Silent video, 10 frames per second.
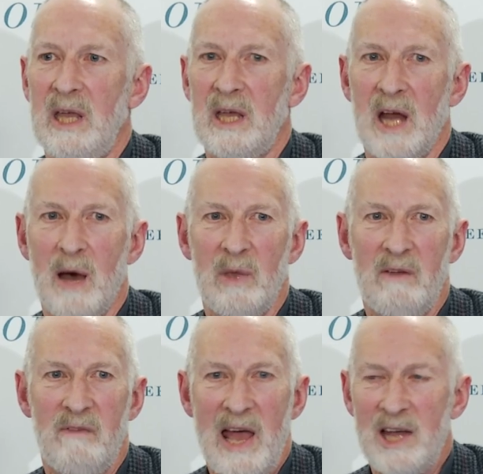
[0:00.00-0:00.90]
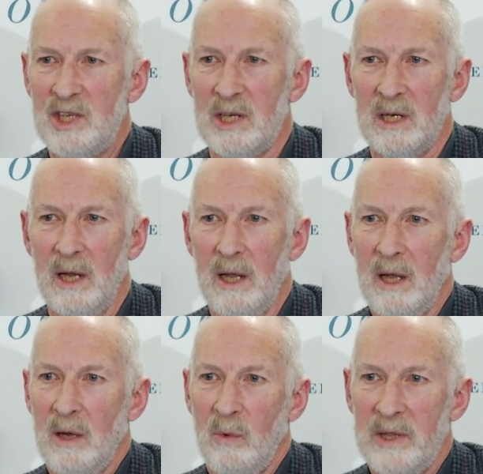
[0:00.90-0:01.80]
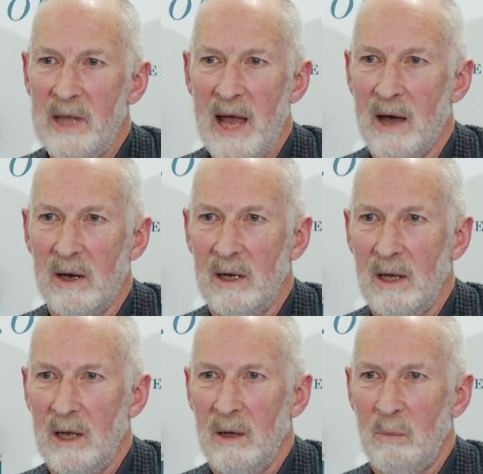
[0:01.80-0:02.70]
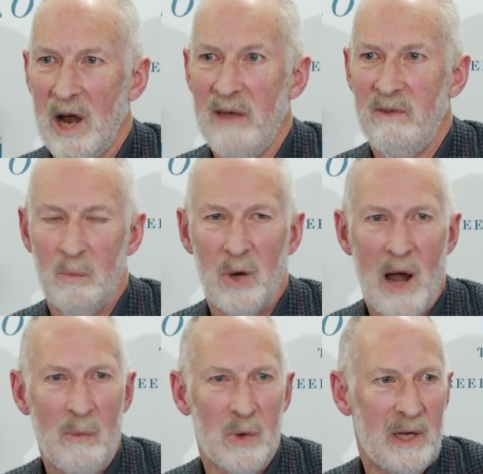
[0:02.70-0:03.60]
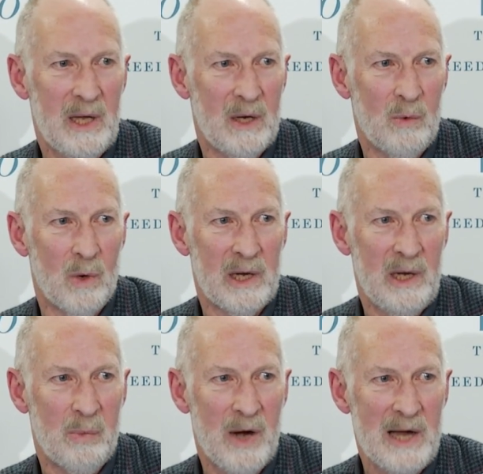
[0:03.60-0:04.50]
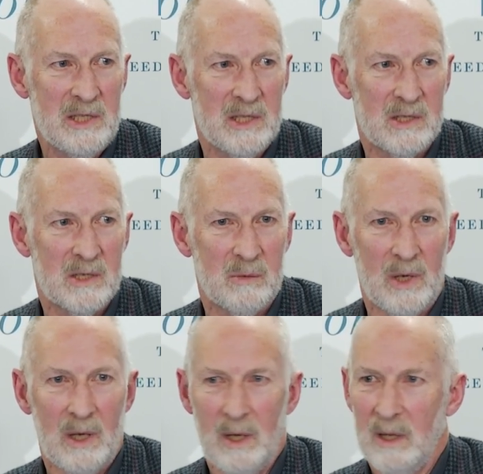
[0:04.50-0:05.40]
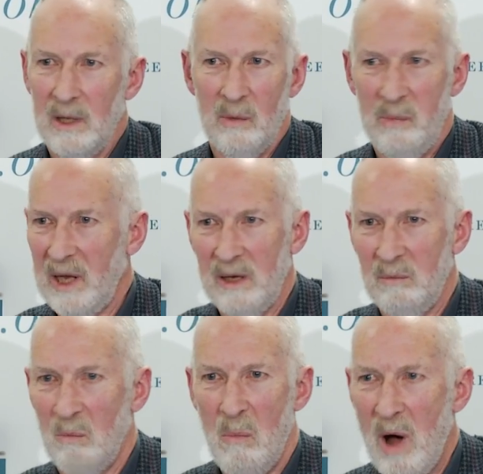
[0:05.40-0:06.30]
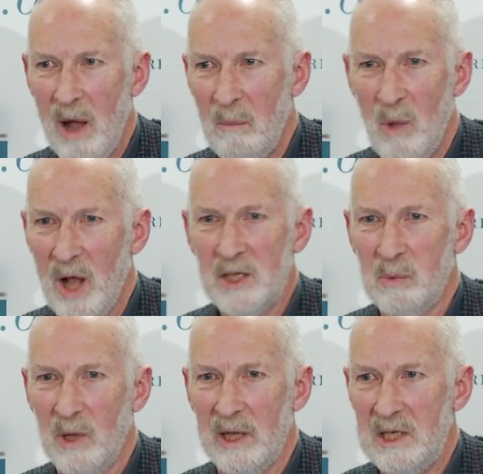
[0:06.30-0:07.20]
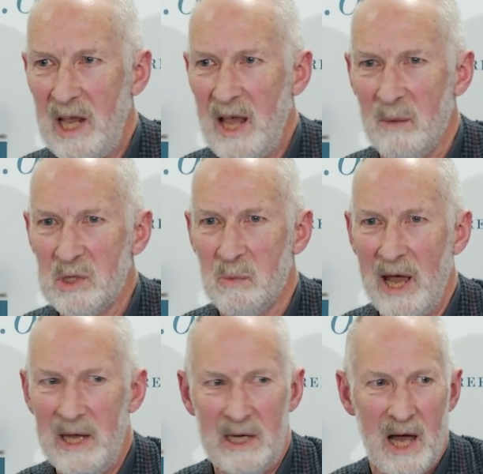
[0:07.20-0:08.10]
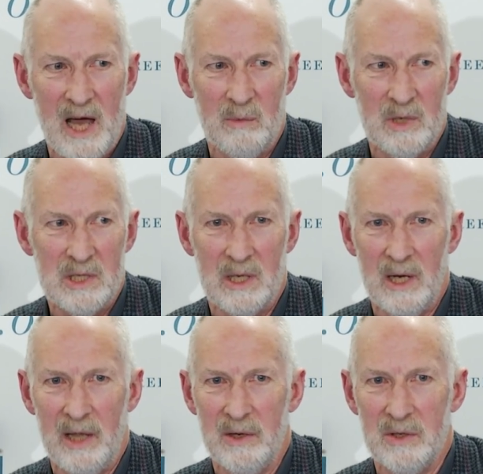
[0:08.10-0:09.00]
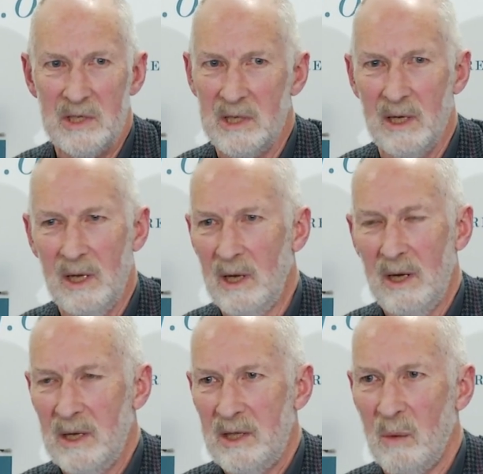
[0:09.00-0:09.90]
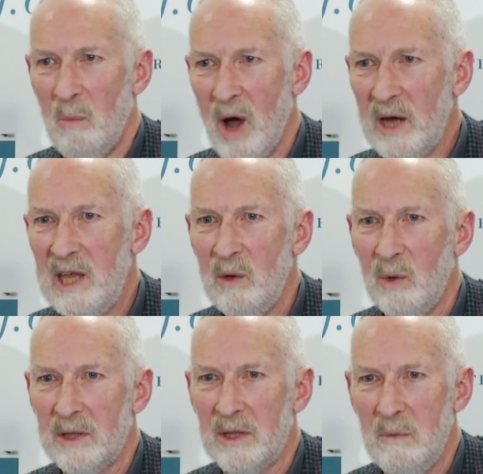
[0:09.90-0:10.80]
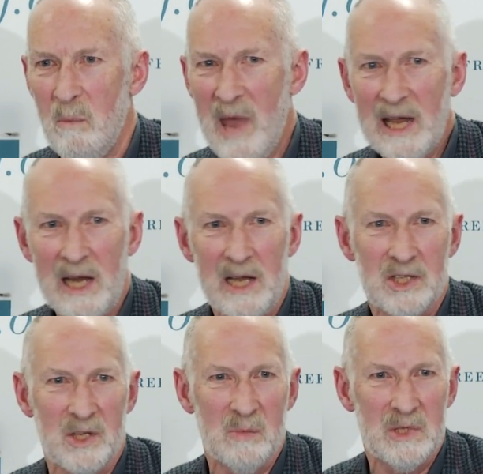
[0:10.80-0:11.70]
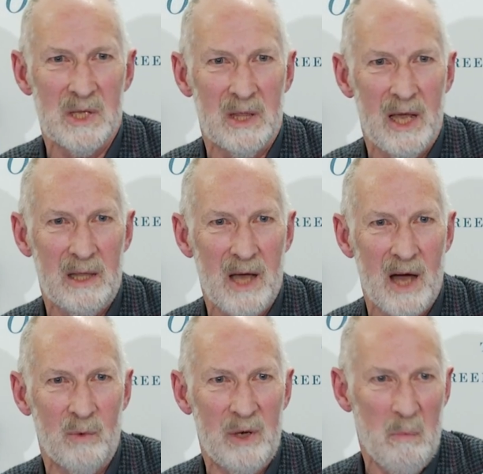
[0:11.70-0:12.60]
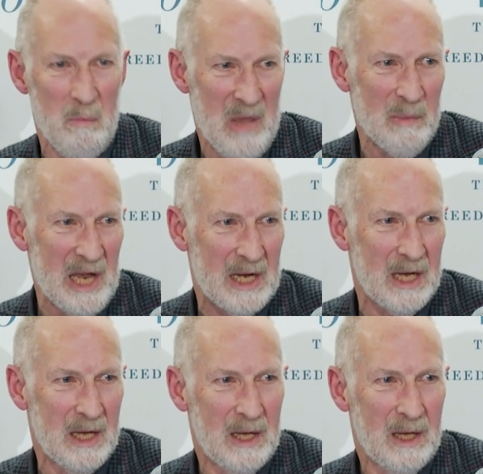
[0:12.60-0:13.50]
economic fashion without private property and a working price system. There have been mul multiple attempts by economists and others to, to monkey with mechanisms that they thought would mimic